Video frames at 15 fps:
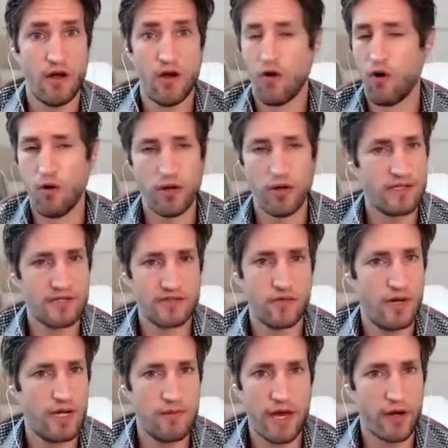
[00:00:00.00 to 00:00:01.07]
or it doesn't
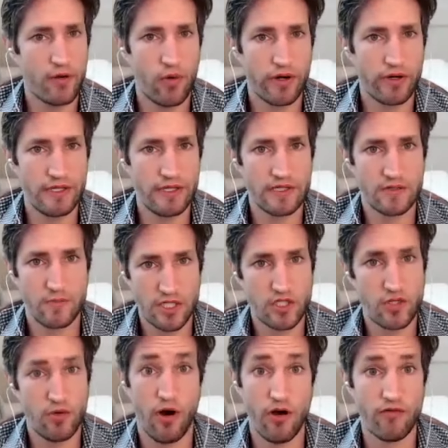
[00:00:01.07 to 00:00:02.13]
really matter what it is, but
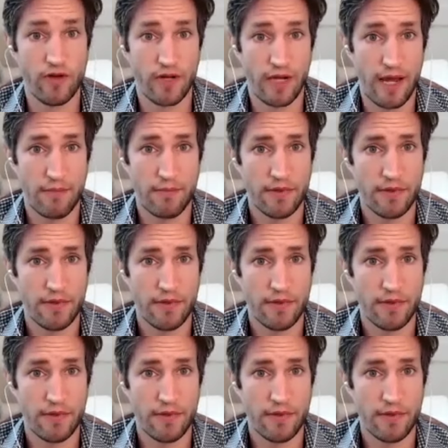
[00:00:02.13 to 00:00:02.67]
you overlap.